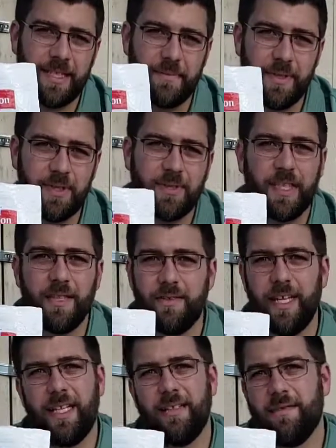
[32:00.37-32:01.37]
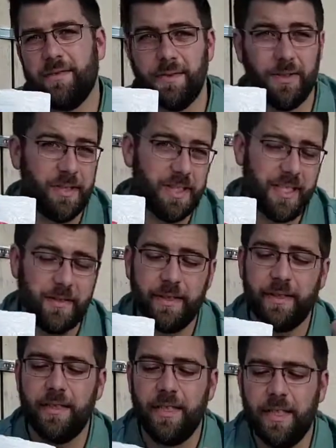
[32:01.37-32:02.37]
the milk, now you've got granola cereal.